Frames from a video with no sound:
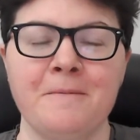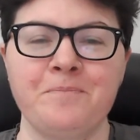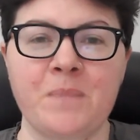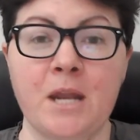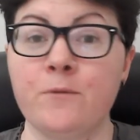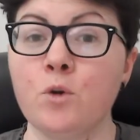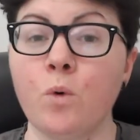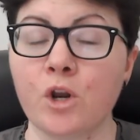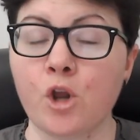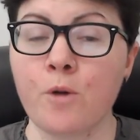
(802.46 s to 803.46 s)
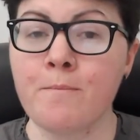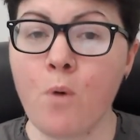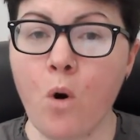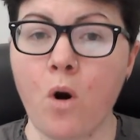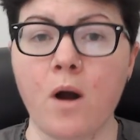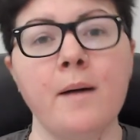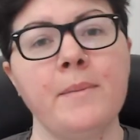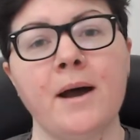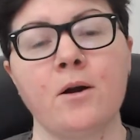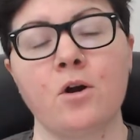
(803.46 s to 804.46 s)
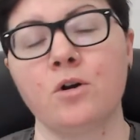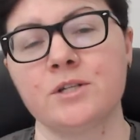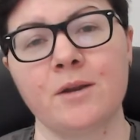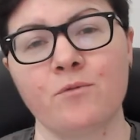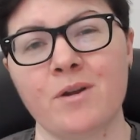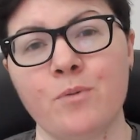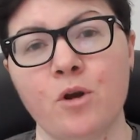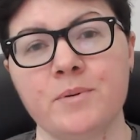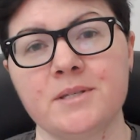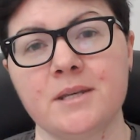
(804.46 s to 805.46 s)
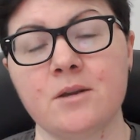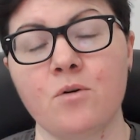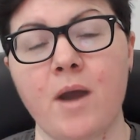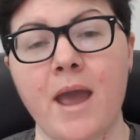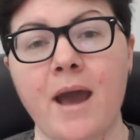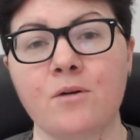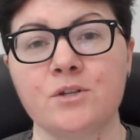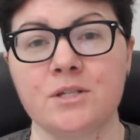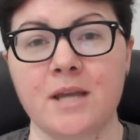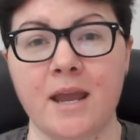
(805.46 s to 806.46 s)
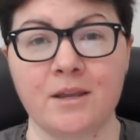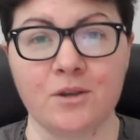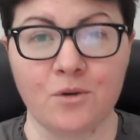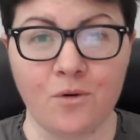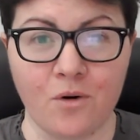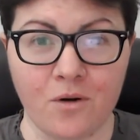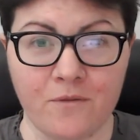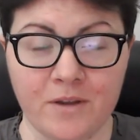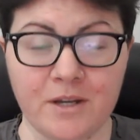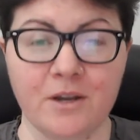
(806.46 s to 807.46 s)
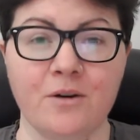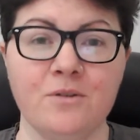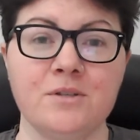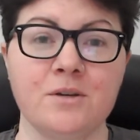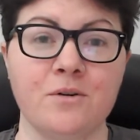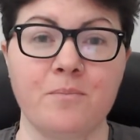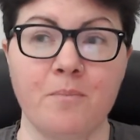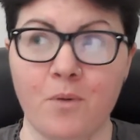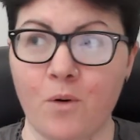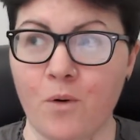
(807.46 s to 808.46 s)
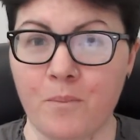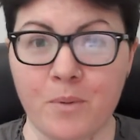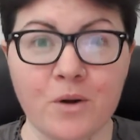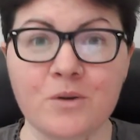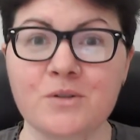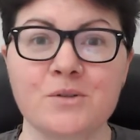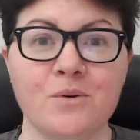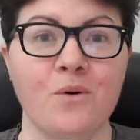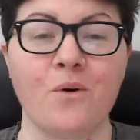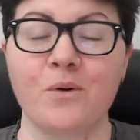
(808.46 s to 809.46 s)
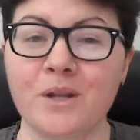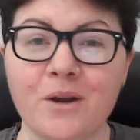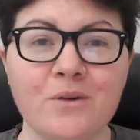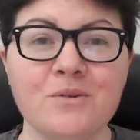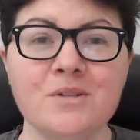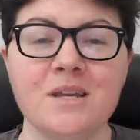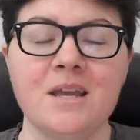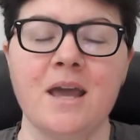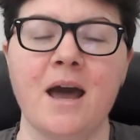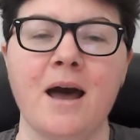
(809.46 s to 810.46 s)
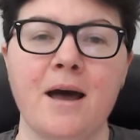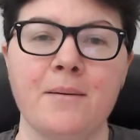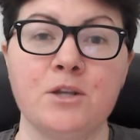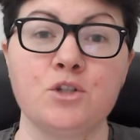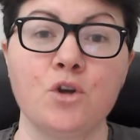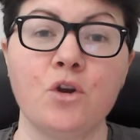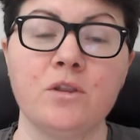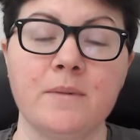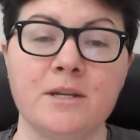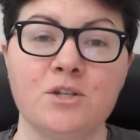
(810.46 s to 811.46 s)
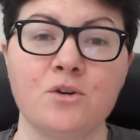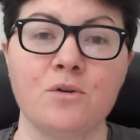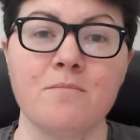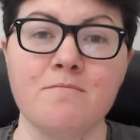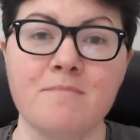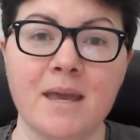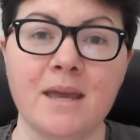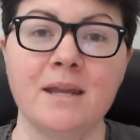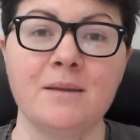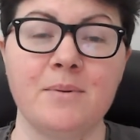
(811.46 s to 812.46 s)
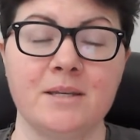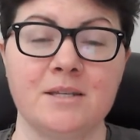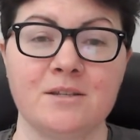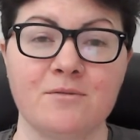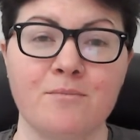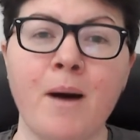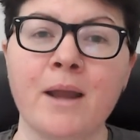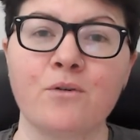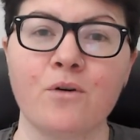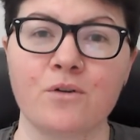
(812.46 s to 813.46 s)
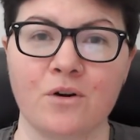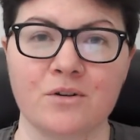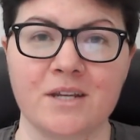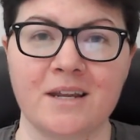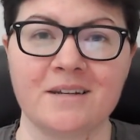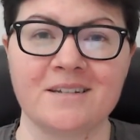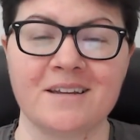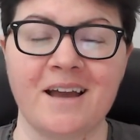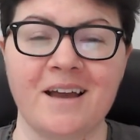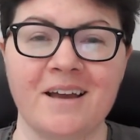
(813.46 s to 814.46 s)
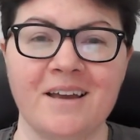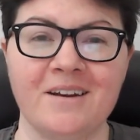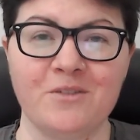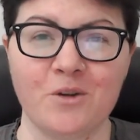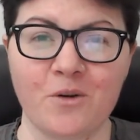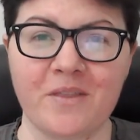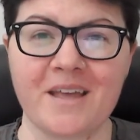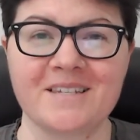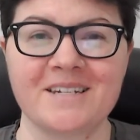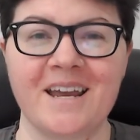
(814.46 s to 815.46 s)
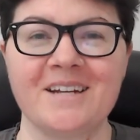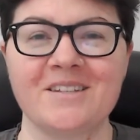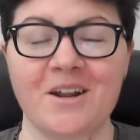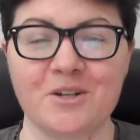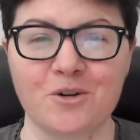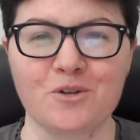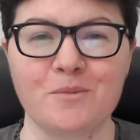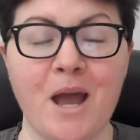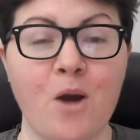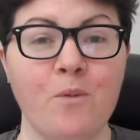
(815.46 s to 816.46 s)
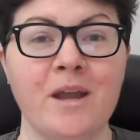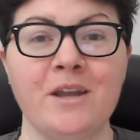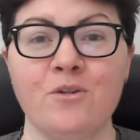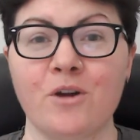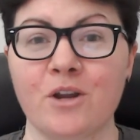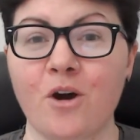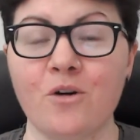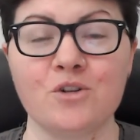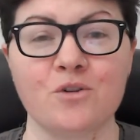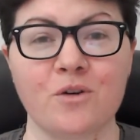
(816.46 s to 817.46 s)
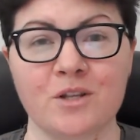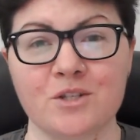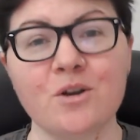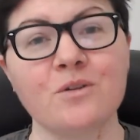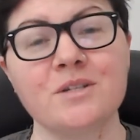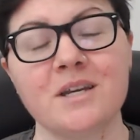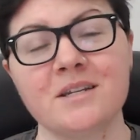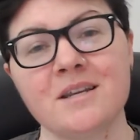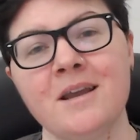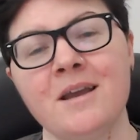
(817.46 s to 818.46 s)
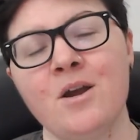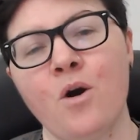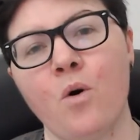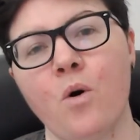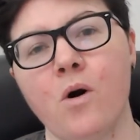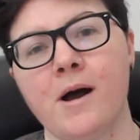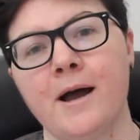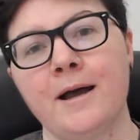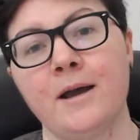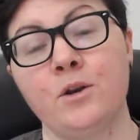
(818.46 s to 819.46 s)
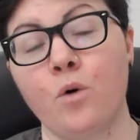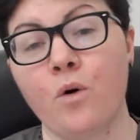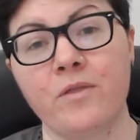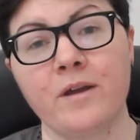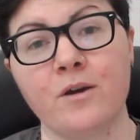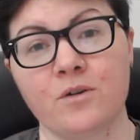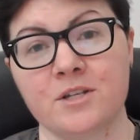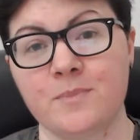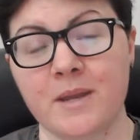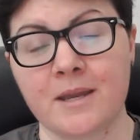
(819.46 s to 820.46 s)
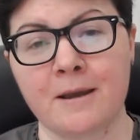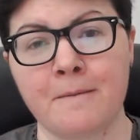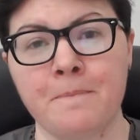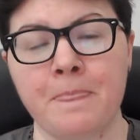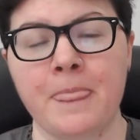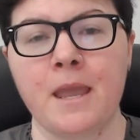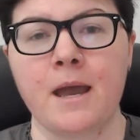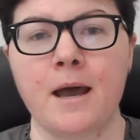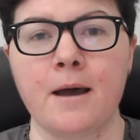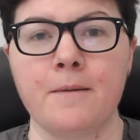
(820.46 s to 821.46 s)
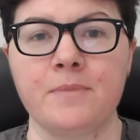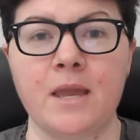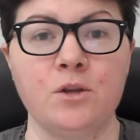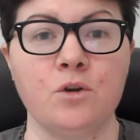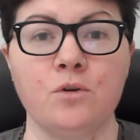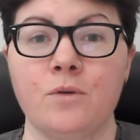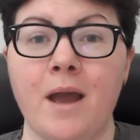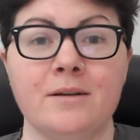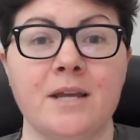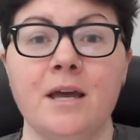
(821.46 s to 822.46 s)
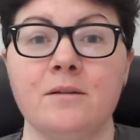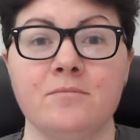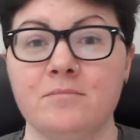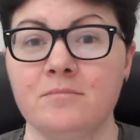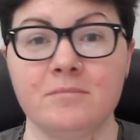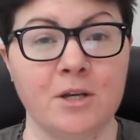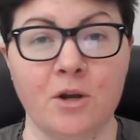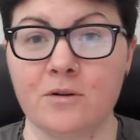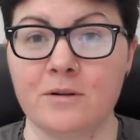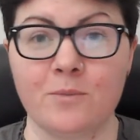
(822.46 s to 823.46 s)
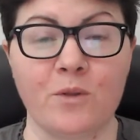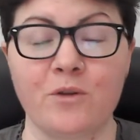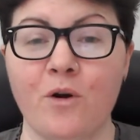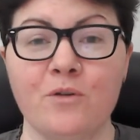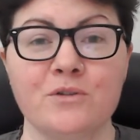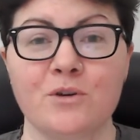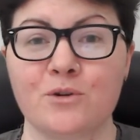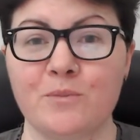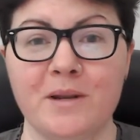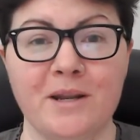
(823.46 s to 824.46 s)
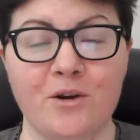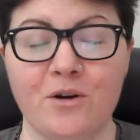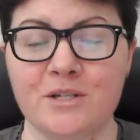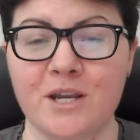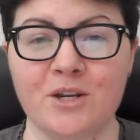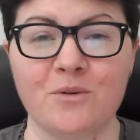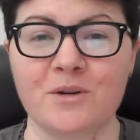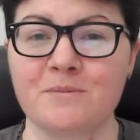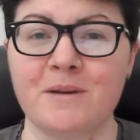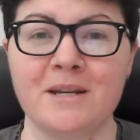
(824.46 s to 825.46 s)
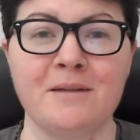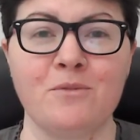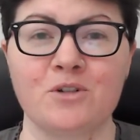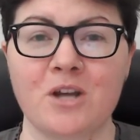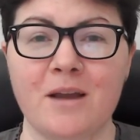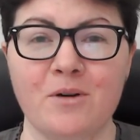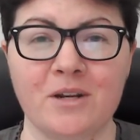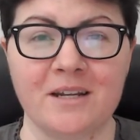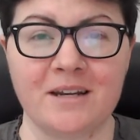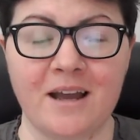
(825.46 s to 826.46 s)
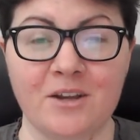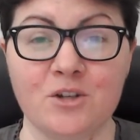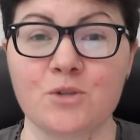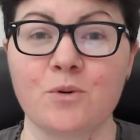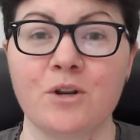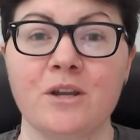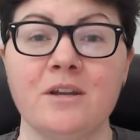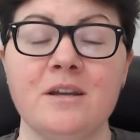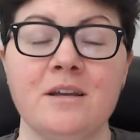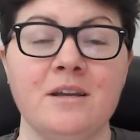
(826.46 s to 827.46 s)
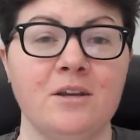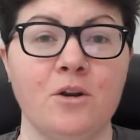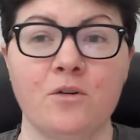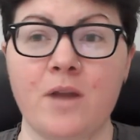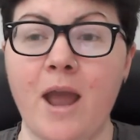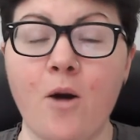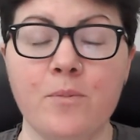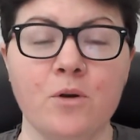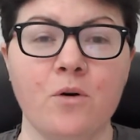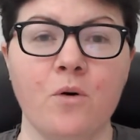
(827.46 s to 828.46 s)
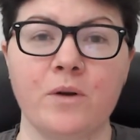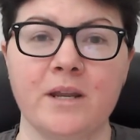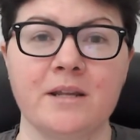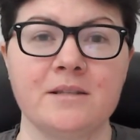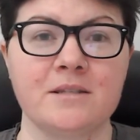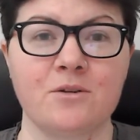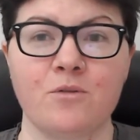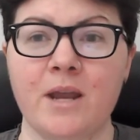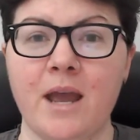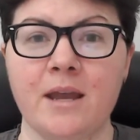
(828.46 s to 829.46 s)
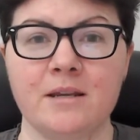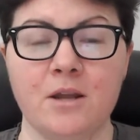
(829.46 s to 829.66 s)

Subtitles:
And if you want to know more about content repurposing, or how to take your videos or books or audios and turn them into many pieces of micro content. And if you're at that stage that I talked about, where you're a coach or a consultant or an author or a speaker, and you are done, with your own social media content, you don't want to spend any more time on it. You just want to, help your audience create.